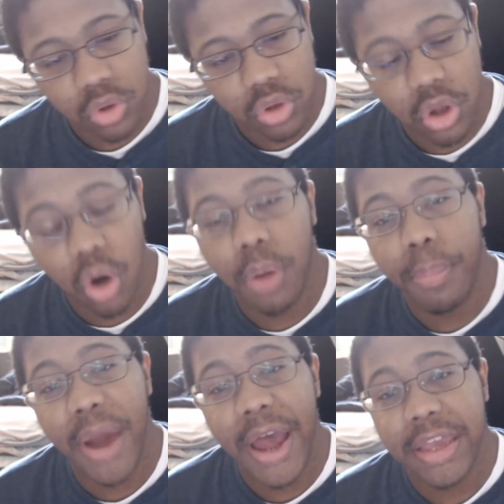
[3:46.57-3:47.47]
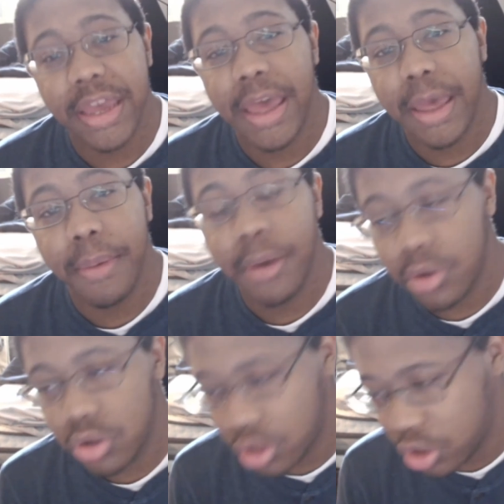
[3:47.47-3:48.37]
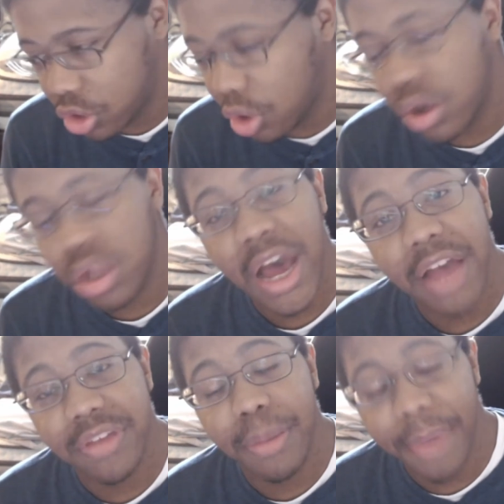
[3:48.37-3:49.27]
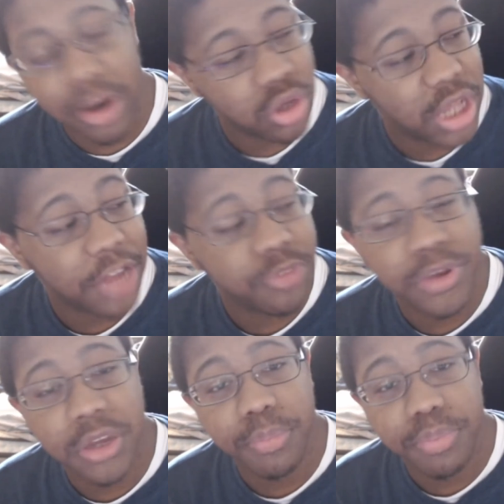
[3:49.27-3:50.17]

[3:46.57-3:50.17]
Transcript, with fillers: lower bracket and uh, uh lower class and middle class pe